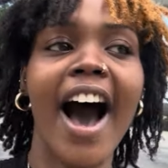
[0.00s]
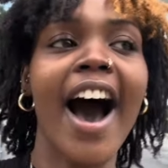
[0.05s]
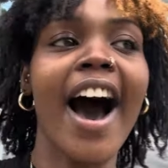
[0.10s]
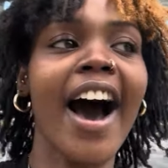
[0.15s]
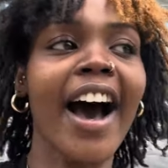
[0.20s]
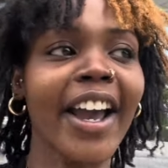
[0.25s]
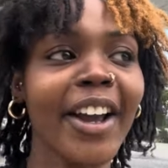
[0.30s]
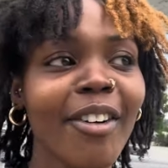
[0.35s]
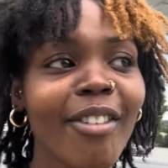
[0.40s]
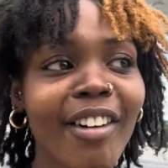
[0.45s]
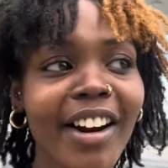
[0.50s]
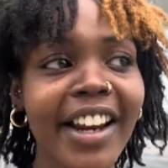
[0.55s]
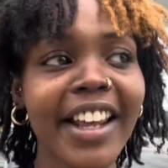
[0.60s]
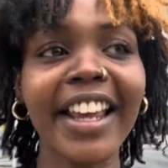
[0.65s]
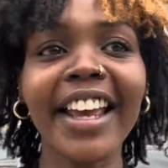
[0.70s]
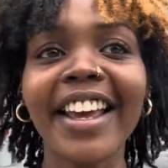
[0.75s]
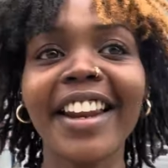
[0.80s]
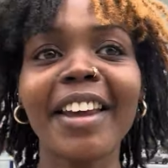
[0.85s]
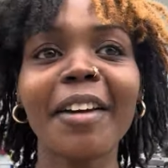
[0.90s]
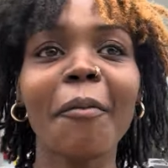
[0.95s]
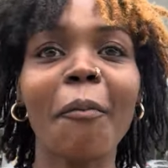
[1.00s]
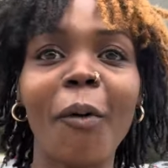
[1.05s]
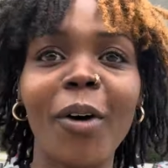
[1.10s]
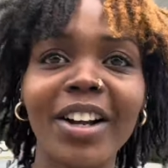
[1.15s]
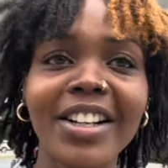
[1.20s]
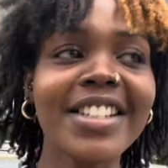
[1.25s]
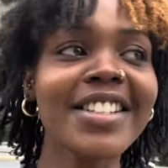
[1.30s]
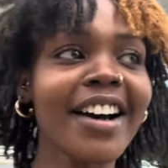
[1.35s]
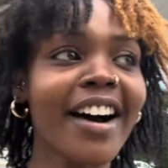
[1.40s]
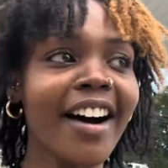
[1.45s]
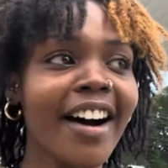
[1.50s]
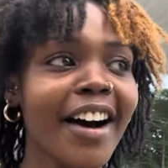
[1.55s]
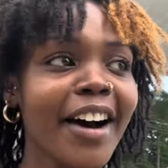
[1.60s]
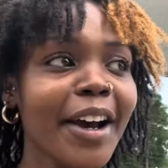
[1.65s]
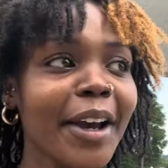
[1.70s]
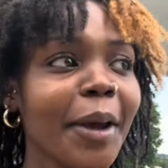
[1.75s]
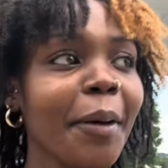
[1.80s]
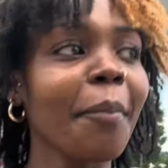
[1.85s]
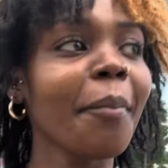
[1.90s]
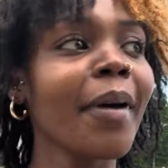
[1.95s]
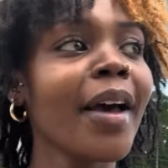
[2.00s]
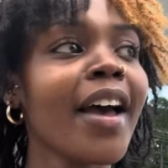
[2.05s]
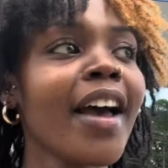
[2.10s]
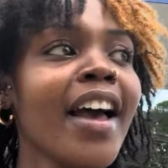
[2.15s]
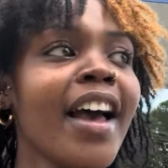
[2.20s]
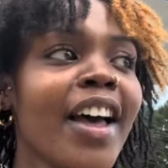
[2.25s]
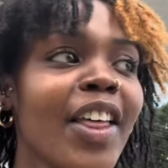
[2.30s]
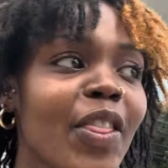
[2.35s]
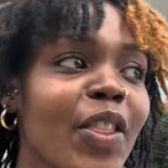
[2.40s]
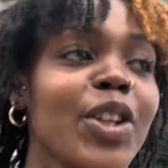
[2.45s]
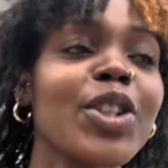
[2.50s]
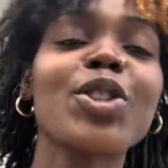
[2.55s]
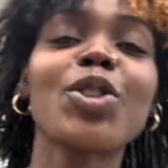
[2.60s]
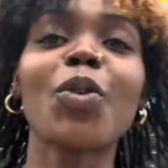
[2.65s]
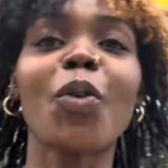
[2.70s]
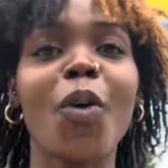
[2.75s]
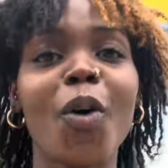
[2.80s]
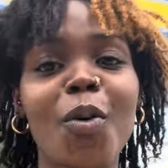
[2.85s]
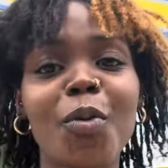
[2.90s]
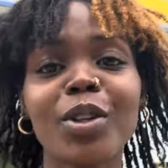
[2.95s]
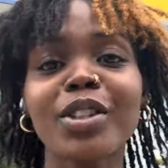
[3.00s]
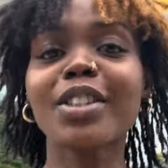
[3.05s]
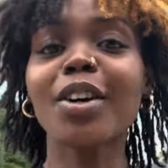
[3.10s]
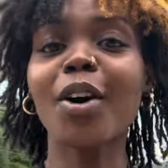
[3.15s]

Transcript: I already hit it one time. The store was